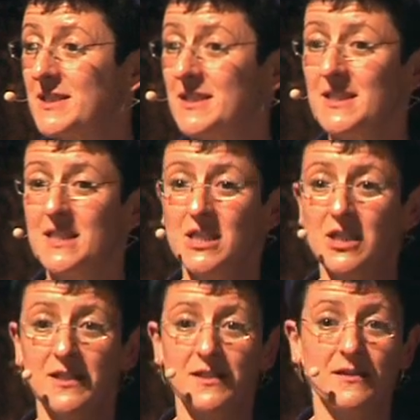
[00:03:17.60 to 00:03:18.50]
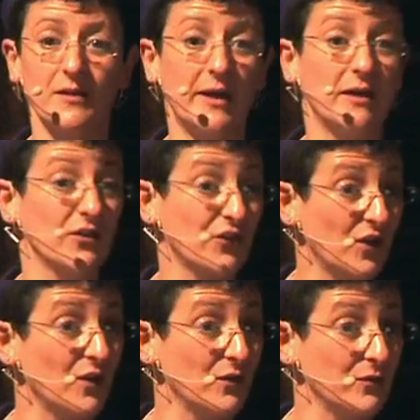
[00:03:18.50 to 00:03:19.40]
does it teach us about
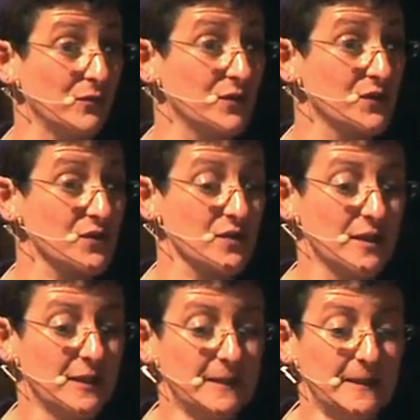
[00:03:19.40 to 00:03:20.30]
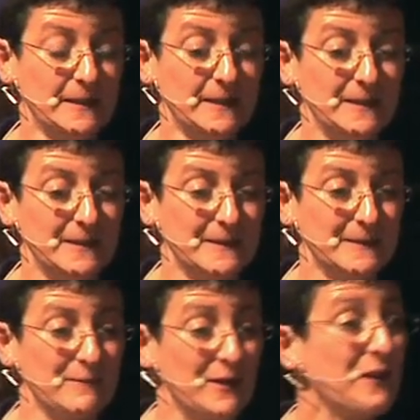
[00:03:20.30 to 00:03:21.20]
ourselves?
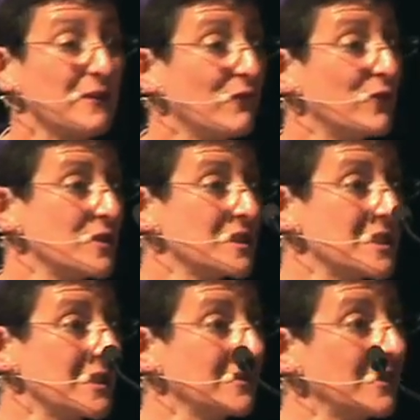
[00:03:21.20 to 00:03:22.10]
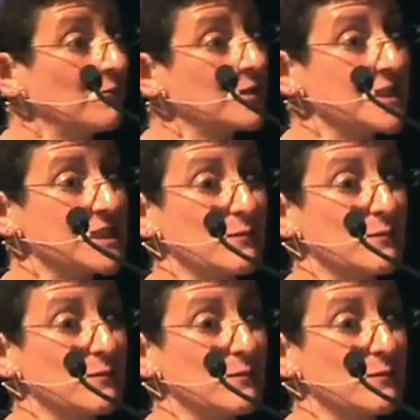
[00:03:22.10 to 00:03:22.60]
I think the first thing that I want to